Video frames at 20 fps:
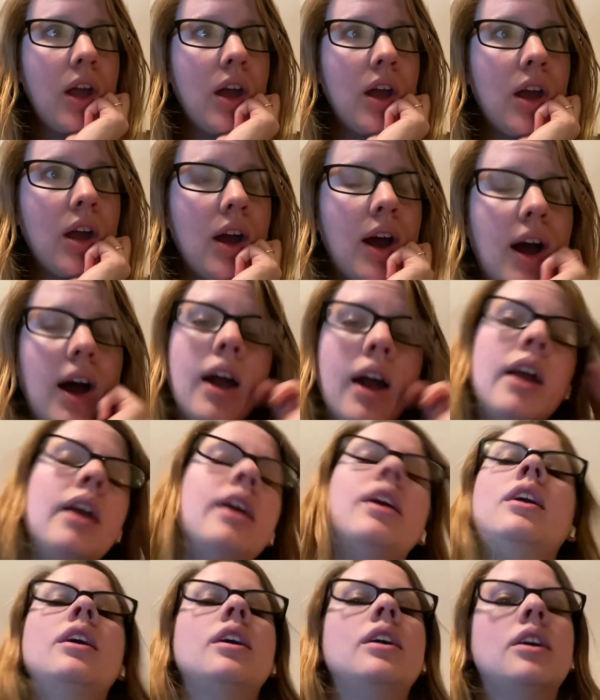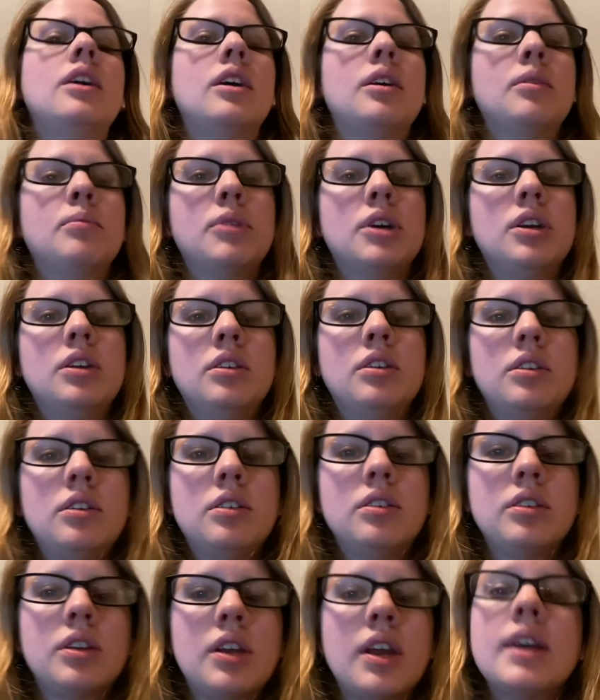I am
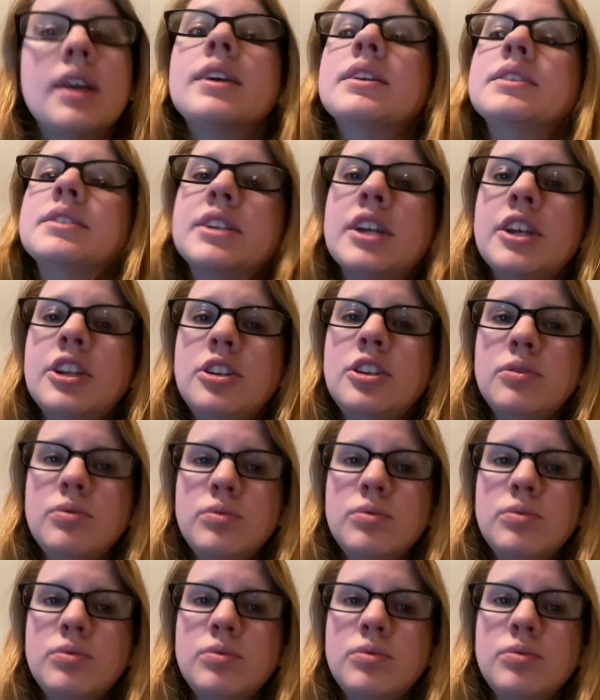gonna continue